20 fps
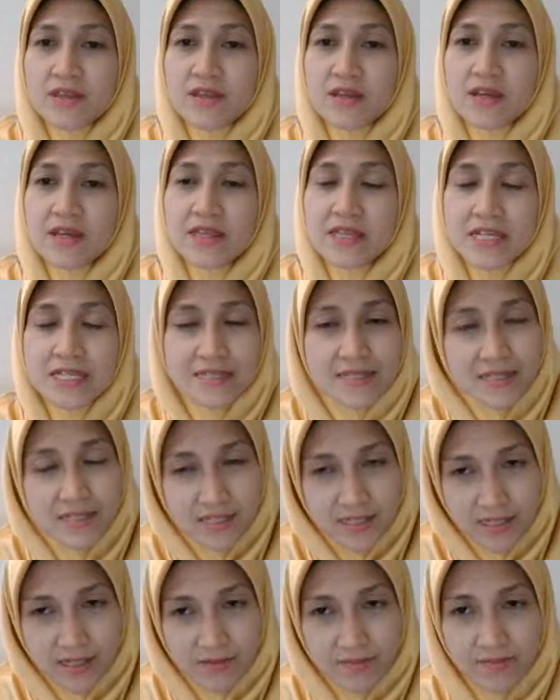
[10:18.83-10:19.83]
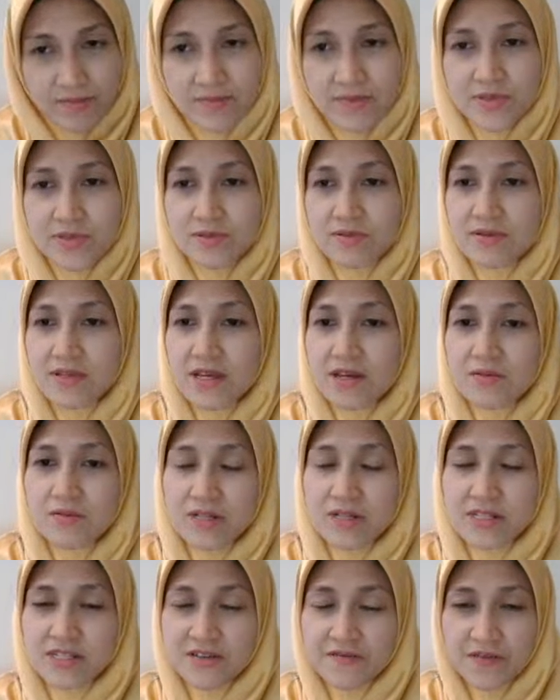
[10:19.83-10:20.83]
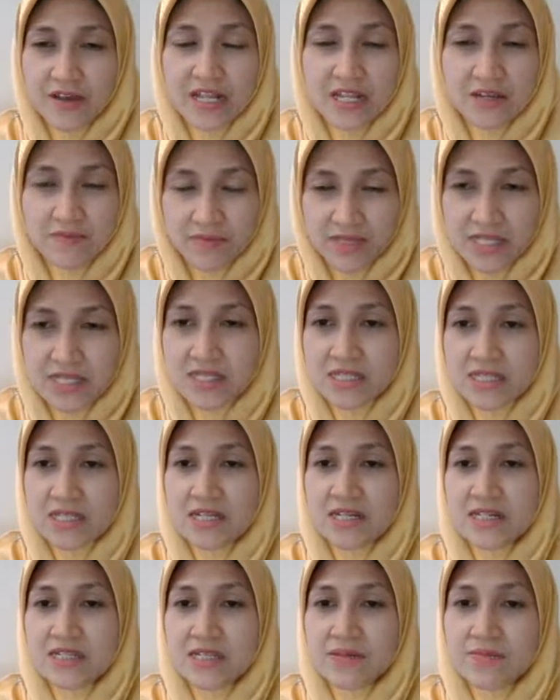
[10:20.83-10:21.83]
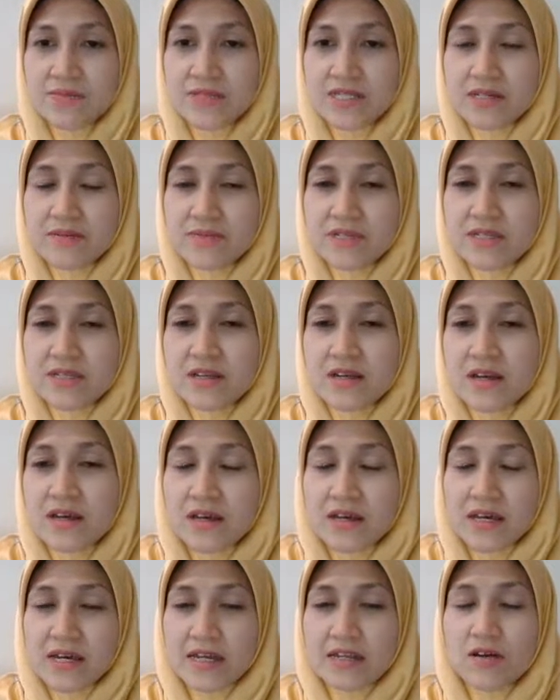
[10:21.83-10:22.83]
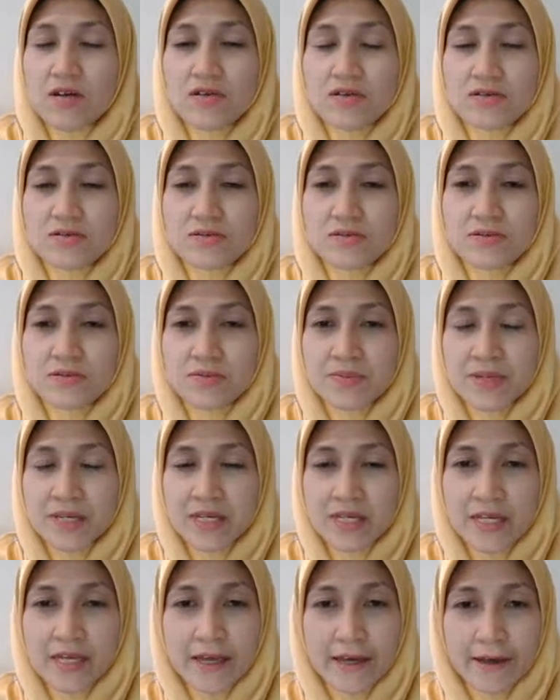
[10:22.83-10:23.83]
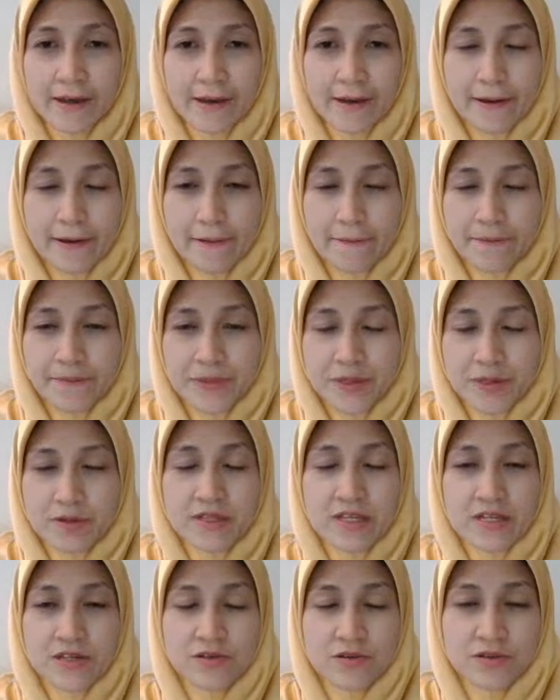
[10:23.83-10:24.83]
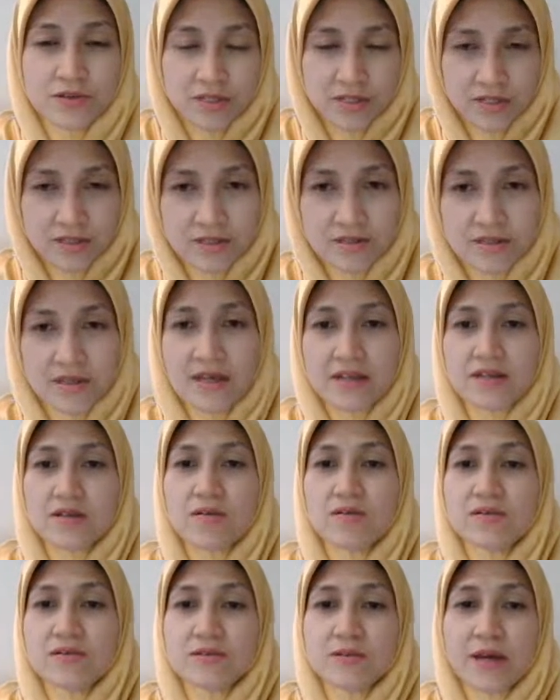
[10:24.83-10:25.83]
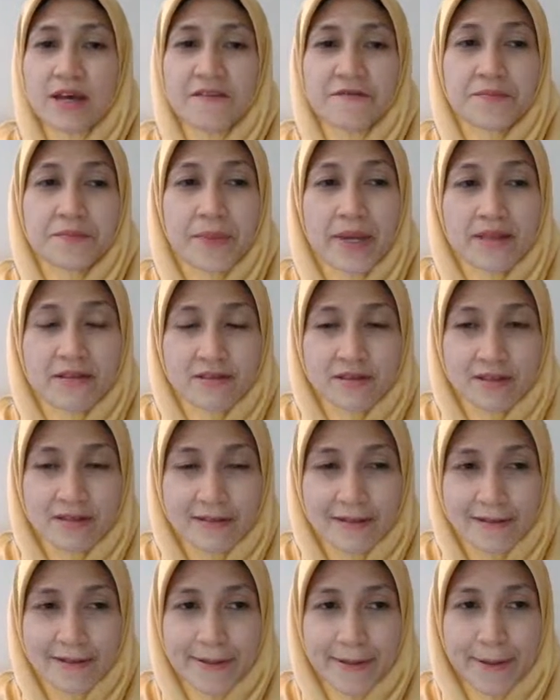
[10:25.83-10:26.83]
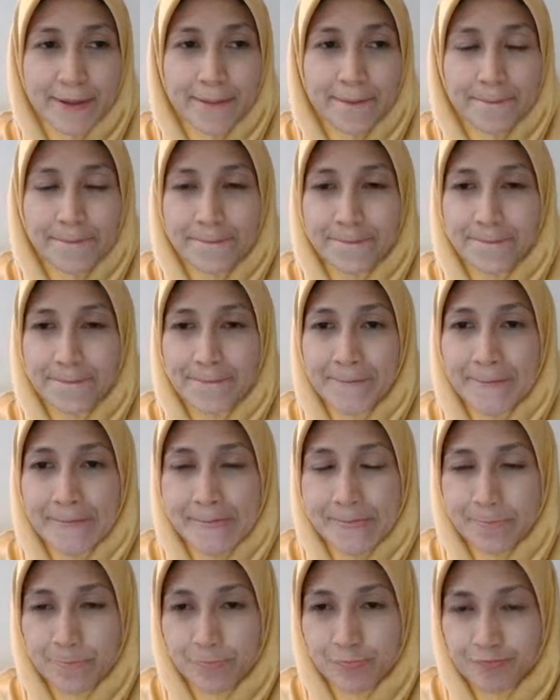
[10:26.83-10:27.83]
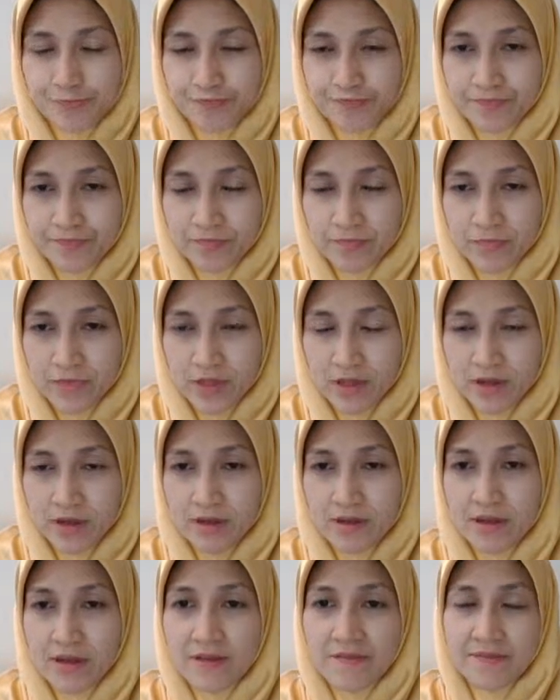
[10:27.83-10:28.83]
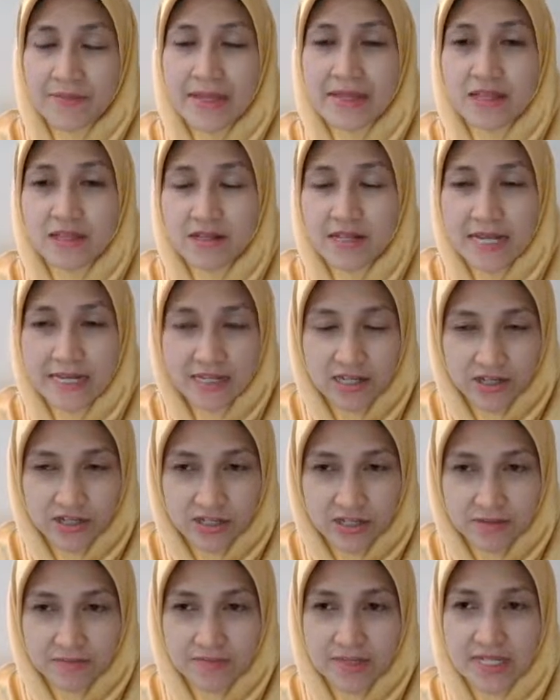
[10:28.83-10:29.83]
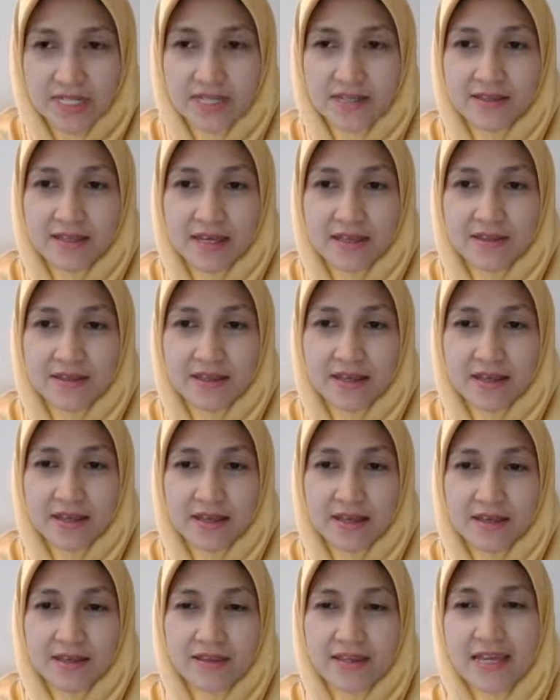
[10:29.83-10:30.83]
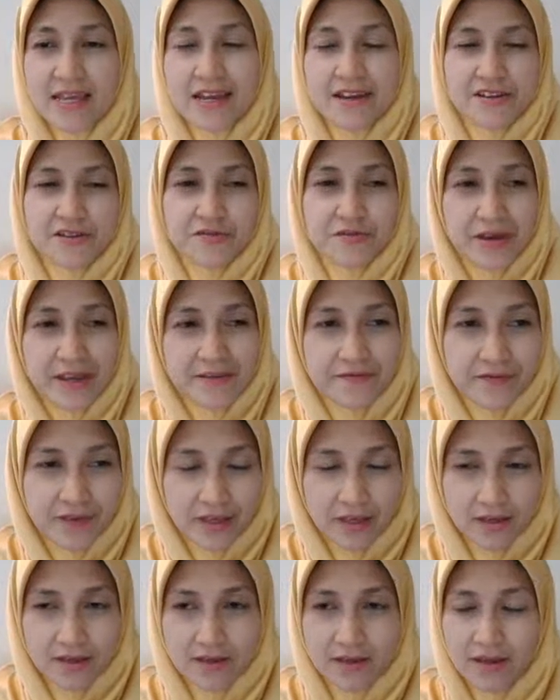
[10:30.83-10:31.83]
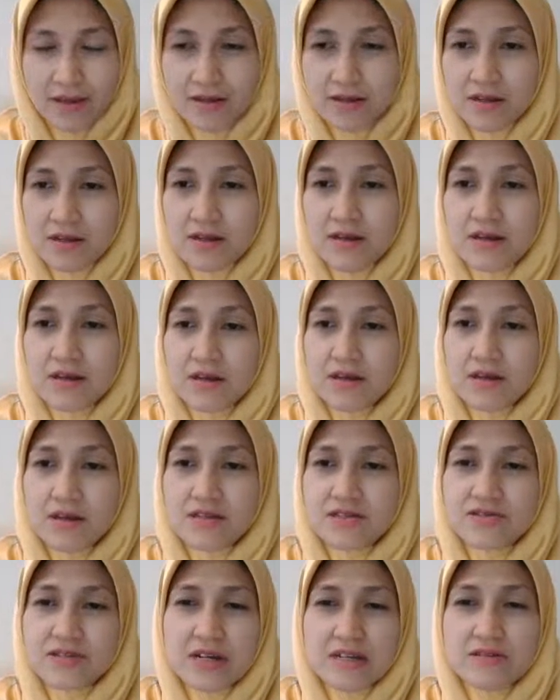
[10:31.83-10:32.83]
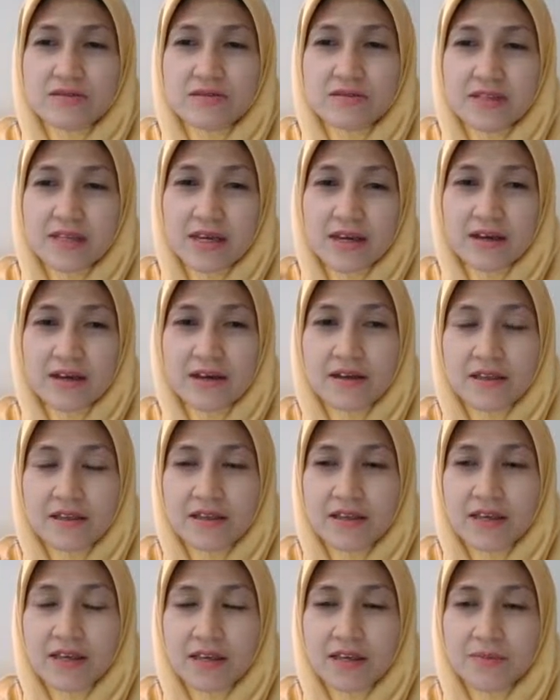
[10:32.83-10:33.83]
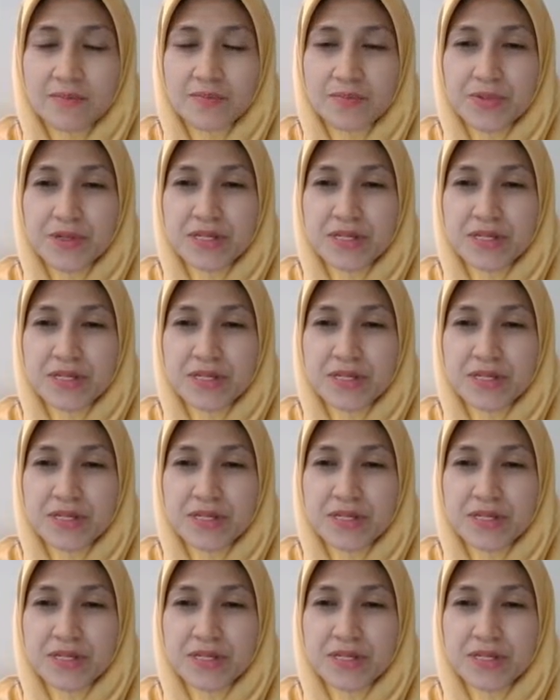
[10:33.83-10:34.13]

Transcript: in the system, so they will develop these symptoms. Can also be so the users can also have um, mental addiction, meaning that they are craving that drug. So they